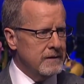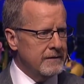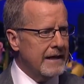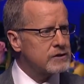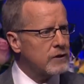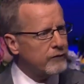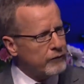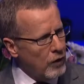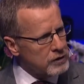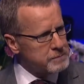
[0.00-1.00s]
That's the
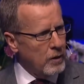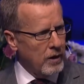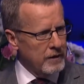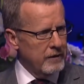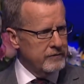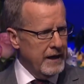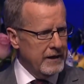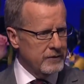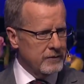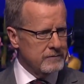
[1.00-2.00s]
first part of
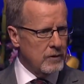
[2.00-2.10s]
Daniel.